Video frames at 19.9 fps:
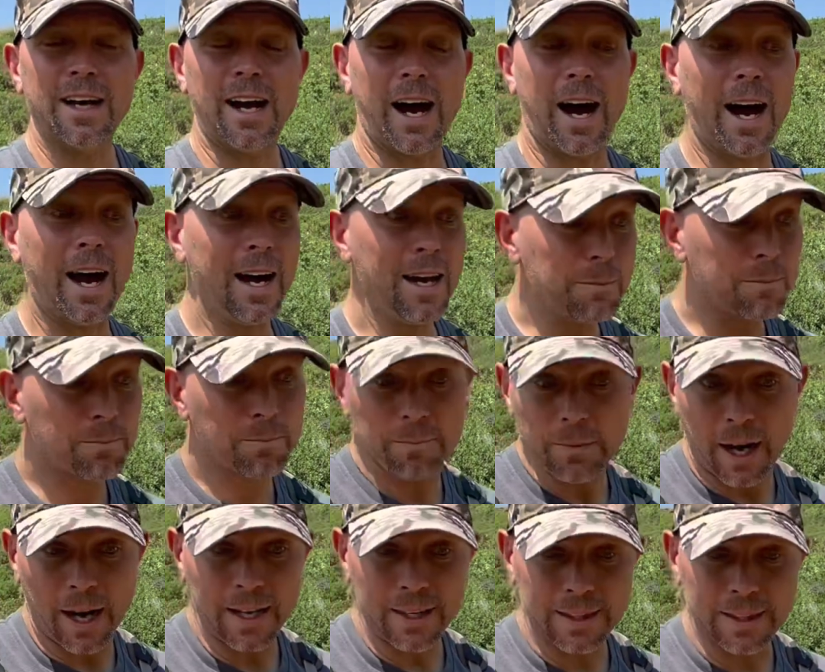I
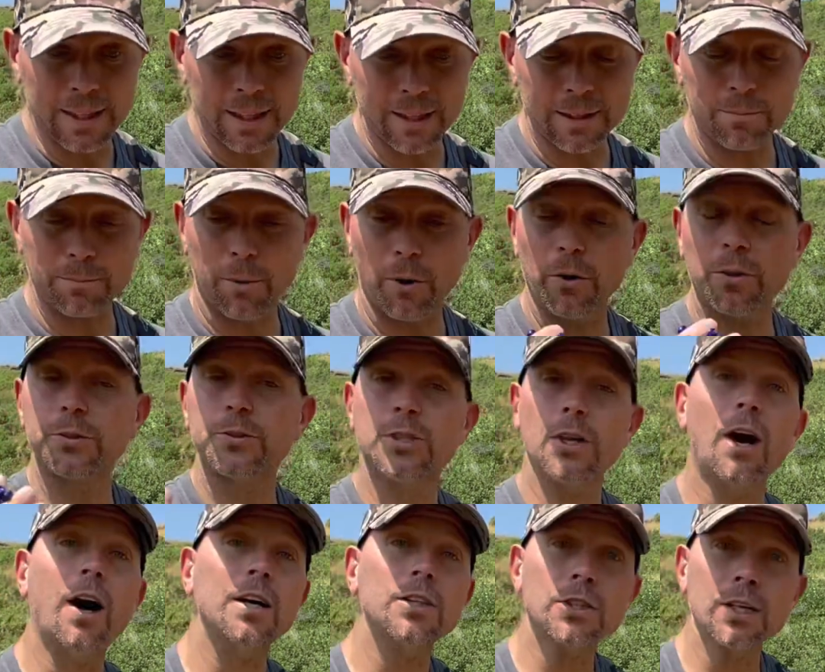think both
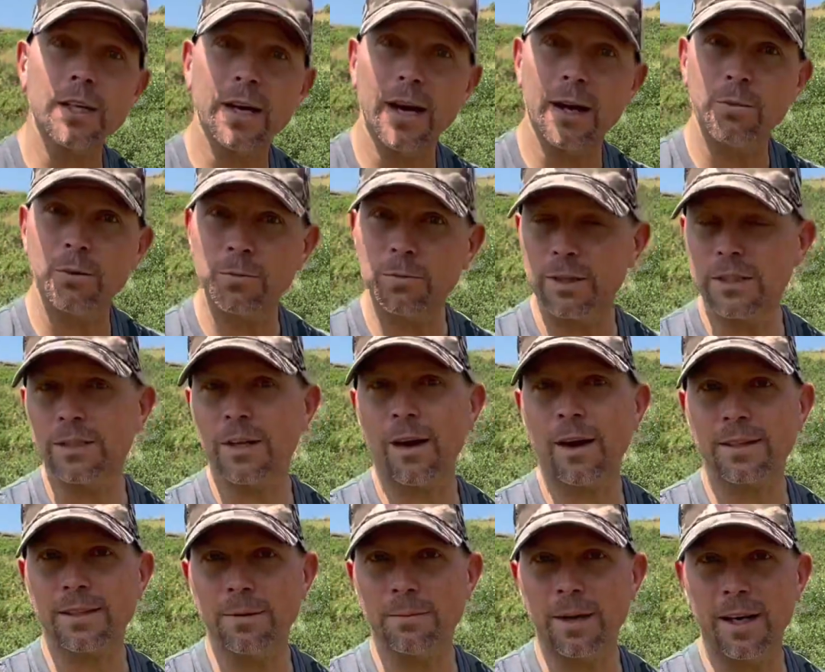Josh and I, when we
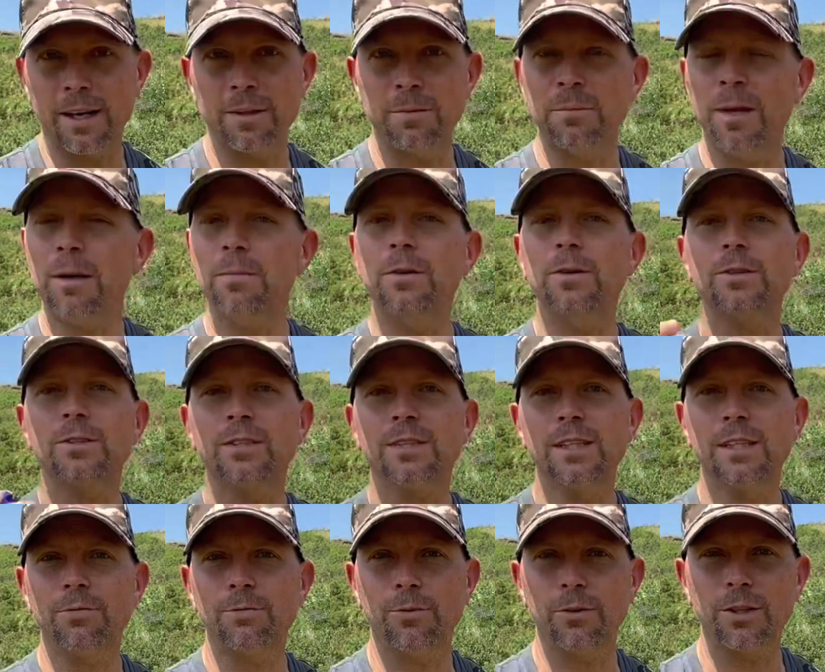talked about it, maybe you'll
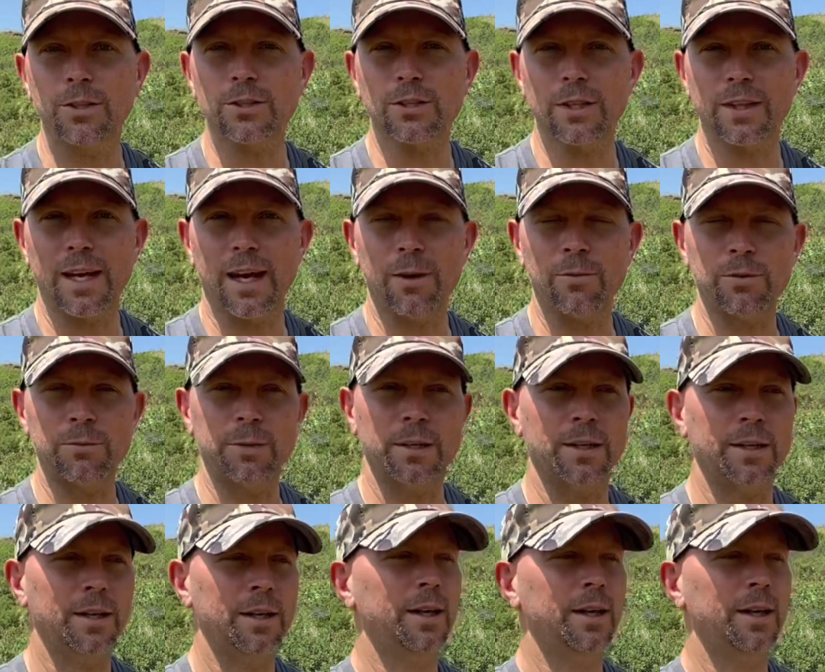see footage of that when